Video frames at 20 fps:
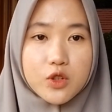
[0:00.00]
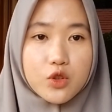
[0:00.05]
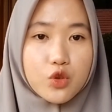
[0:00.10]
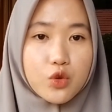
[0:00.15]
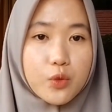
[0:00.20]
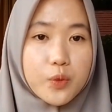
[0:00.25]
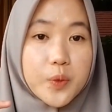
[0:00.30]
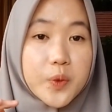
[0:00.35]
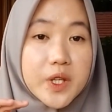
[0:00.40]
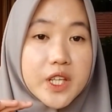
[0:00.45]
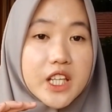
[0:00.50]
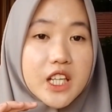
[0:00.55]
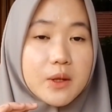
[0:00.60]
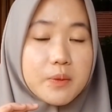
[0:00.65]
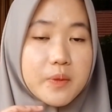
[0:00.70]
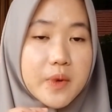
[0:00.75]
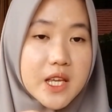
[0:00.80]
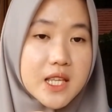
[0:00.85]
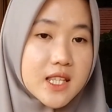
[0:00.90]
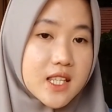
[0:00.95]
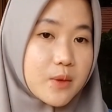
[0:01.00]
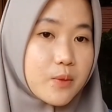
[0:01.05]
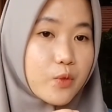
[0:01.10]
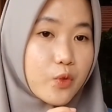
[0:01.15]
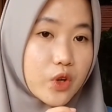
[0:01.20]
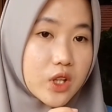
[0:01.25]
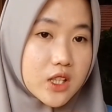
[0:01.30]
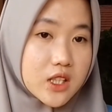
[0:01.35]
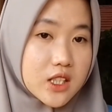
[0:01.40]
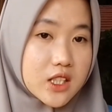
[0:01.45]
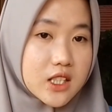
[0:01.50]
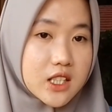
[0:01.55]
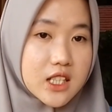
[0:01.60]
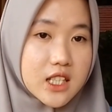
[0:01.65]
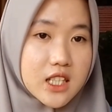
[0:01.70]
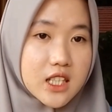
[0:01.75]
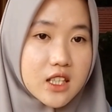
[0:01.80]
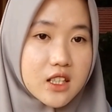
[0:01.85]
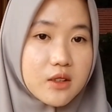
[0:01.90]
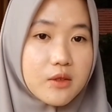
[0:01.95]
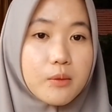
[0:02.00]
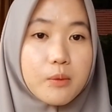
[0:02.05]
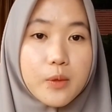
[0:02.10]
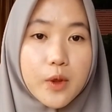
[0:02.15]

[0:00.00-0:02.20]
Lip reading: to be a basic building